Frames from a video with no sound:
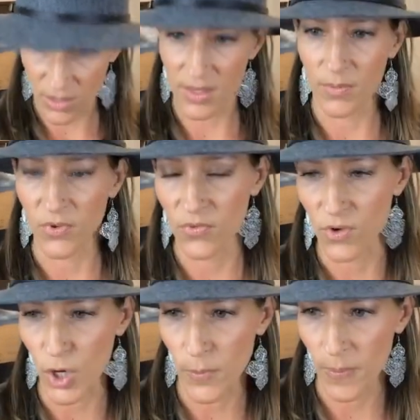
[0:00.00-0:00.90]
heard that
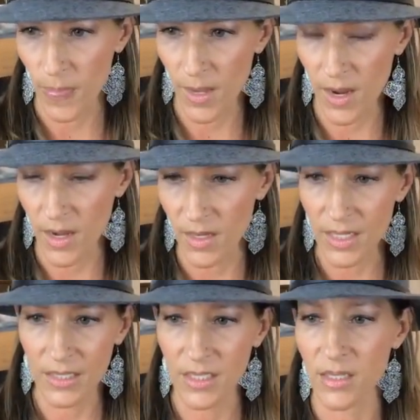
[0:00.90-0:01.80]
before. Uh,
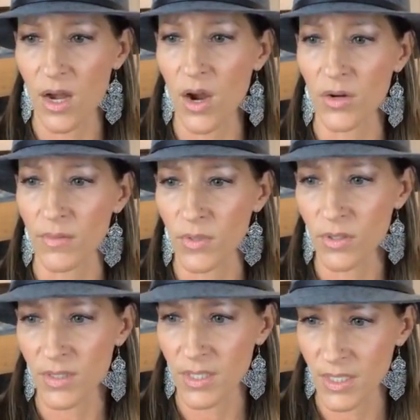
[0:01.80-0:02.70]
can lead to
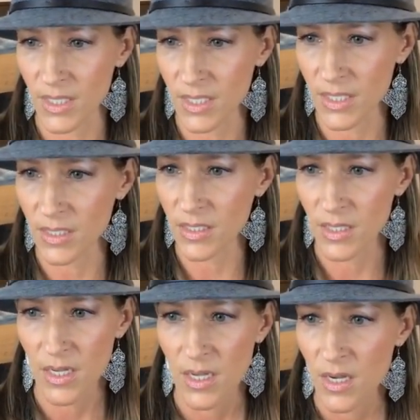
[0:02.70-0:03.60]
autoimmune disease.
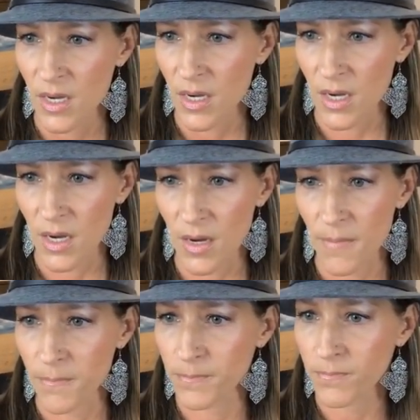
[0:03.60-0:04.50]

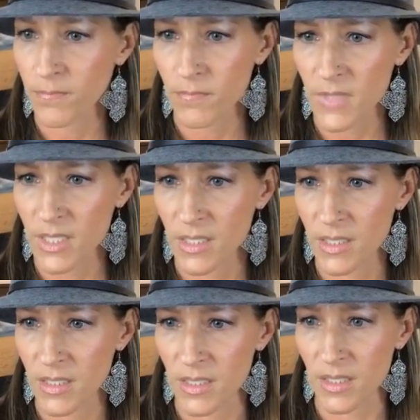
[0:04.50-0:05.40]
Um,
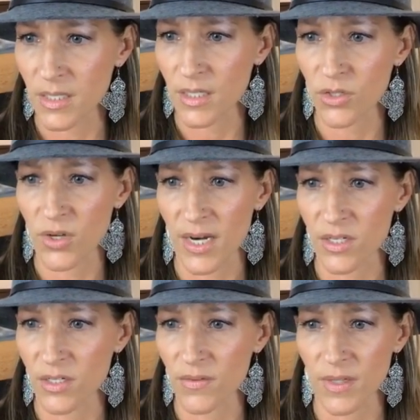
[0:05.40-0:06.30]
Let's see,
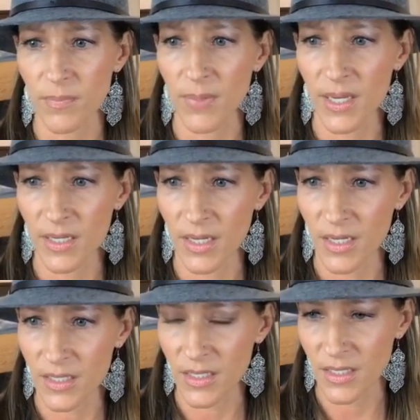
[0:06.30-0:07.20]
contraction of the
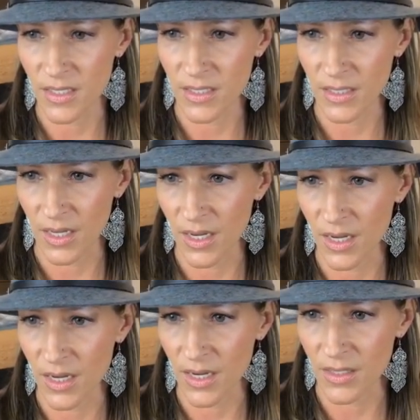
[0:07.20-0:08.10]
appendix.
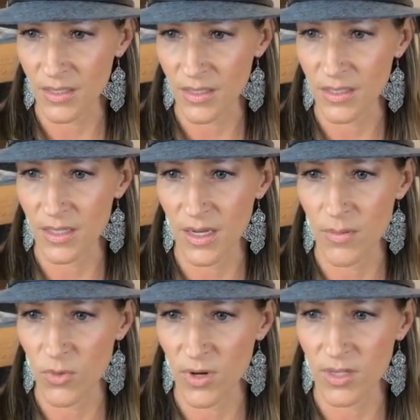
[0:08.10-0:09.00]
Uh, let's see,
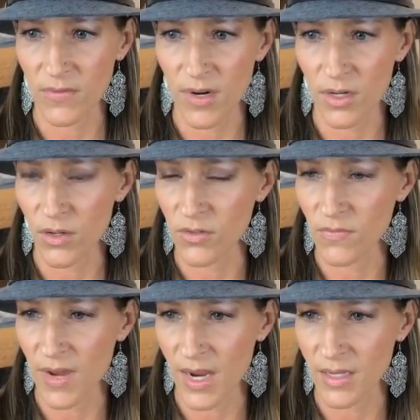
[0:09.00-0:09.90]
hemorrhoids, varicose
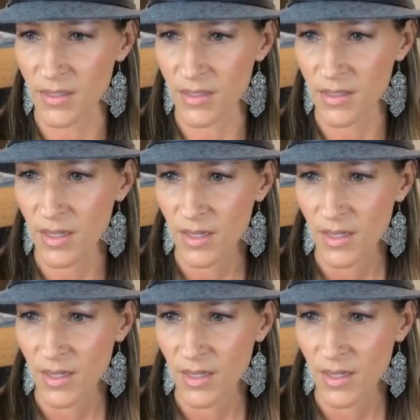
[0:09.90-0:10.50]
veins,